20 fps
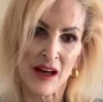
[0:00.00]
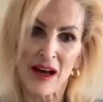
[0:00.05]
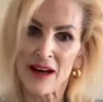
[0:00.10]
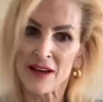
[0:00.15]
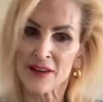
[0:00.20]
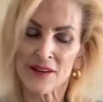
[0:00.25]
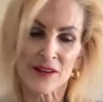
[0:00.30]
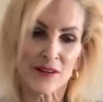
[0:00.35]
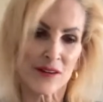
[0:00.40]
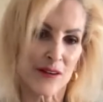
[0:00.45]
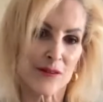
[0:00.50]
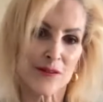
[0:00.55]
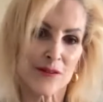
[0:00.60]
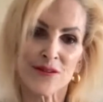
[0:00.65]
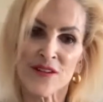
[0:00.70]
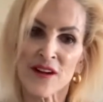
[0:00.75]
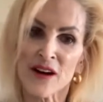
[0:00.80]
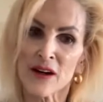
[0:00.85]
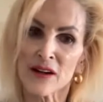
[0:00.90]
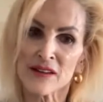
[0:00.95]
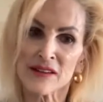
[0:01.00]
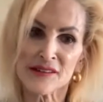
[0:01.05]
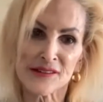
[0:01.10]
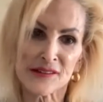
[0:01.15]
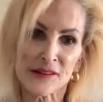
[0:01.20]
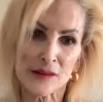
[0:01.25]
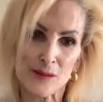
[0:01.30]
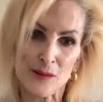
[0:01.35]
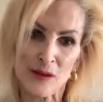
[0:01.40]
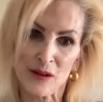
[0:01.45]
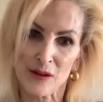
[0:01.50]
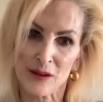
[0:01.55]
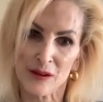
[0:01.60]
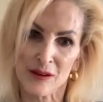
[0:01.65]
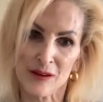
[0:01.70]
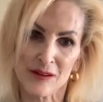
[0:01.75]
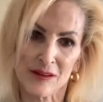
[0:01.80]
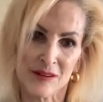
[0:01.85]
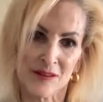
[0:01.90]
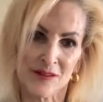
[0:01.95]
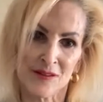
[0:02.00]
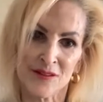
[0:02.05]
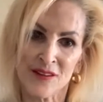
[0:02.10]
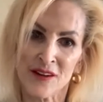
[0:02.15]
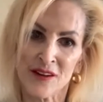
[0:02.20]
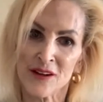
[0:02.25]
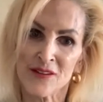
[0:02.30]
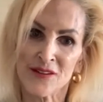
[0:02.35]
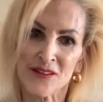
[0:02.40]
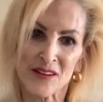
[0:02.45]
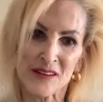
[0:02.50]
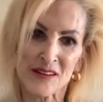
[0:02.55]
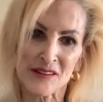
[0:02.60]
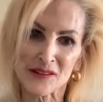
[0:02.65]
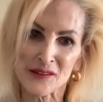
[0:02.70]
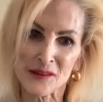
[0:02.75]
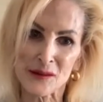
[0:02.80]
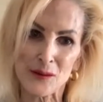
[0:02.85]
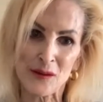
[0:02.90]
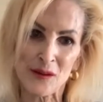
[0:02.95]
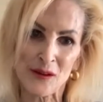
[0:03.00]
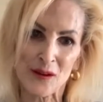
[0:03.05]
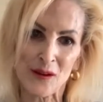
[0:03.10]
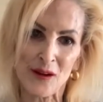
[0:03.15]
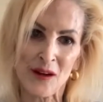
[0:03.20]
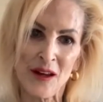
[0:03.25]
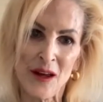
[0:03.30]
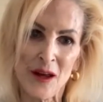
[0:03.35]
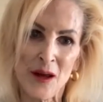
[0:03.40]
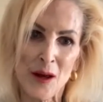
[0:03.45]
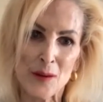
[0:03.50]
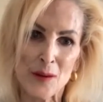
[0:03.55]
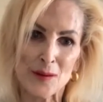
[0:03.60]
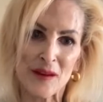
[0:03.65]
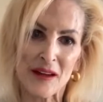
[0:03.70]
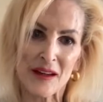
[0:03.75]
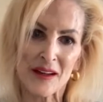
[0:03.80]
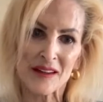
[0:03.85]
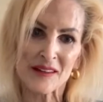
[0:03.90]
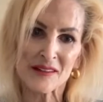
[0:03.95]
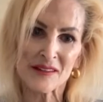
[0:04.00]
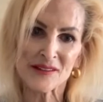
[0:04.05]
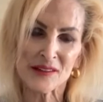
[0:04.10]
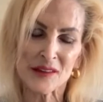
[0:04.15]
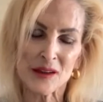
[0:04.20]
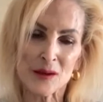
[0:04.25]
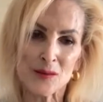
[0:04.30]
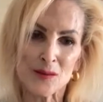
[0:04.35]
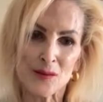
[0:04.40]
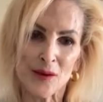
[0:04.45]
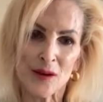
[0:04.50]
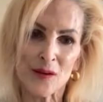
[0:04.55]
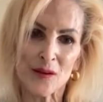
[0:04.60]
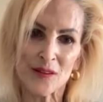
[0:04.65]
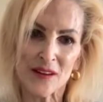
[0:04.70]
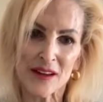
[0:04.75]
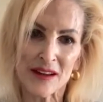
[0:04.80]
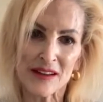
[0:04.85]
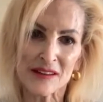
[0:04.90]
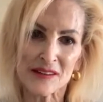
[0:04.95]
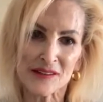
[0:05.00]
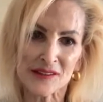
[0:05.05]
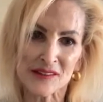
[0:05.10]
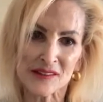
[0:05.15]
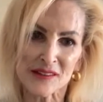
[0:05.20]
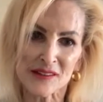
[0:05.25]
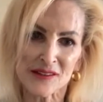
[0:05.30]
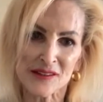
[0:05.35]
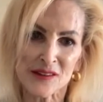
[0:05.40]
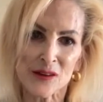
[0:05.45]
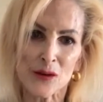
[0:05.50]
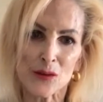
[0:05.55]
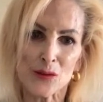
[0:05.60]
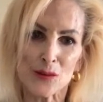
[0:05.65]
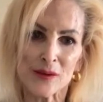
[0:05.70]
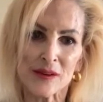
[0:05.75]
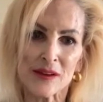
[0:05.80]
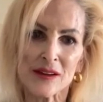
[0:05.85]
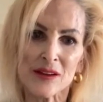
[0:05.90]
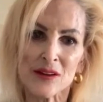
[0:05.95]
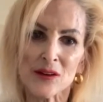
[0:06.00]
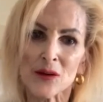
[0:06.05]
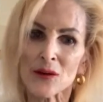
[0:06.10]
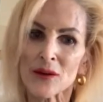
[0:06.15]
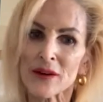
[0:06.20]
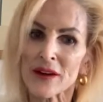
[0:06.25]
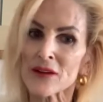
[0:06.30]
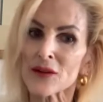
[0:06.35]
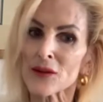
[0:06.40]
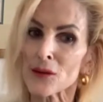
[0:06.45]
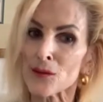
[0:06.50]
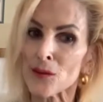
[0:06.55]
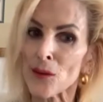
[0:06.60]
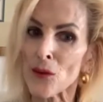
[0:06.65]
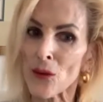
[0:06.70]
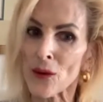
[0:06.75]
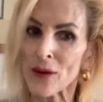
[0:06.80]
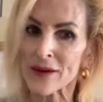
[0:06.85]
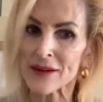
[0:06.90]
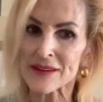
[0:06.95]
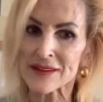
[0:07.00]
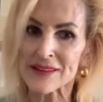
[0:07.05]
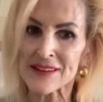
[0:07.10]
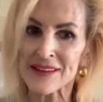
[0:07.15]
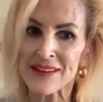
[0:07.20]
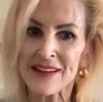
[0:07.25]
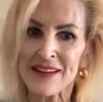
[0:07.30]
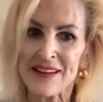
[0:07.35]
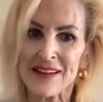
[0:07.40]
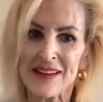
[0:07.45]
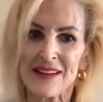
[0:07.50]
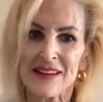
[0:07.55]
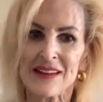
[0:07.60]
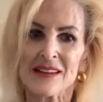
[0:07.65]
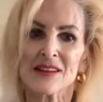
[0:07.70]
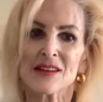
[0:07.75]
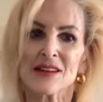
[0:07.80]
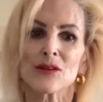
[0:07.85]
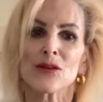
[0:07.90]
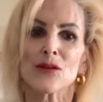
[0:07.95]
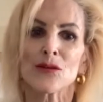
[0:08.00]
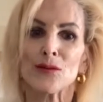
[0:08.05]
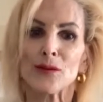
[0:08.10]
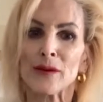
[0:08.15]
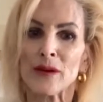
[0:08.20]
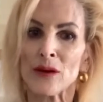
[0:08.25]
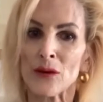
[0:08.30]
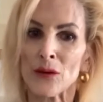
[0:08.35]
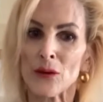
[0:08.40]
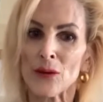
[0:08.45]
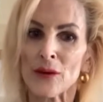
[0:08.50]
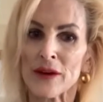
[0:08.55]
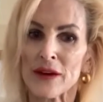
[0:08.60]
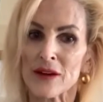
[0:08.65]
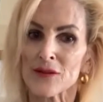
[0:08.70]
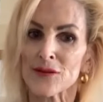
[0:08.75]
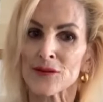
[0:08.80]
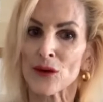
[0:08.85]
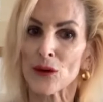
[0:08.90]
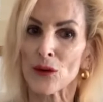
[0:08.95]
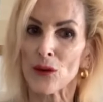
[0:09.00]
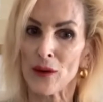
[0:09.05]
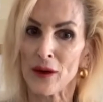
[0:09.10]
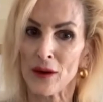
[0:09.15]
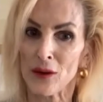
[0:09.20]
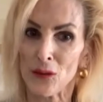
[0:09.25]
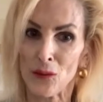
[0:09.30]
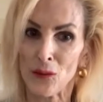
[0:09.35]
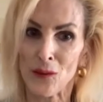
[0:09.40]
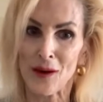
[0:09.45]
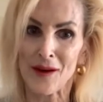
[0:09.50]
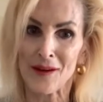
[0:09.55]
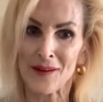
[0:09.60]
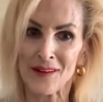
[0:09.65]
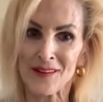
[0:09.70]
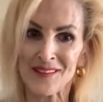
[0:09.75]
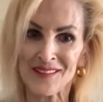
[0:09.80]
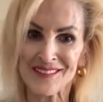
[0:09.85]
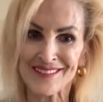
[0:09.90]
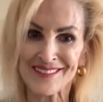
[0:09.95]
I think they're very similar, very, very similar, because in both cases, you really don't get the point until you've been doing it for quite a while.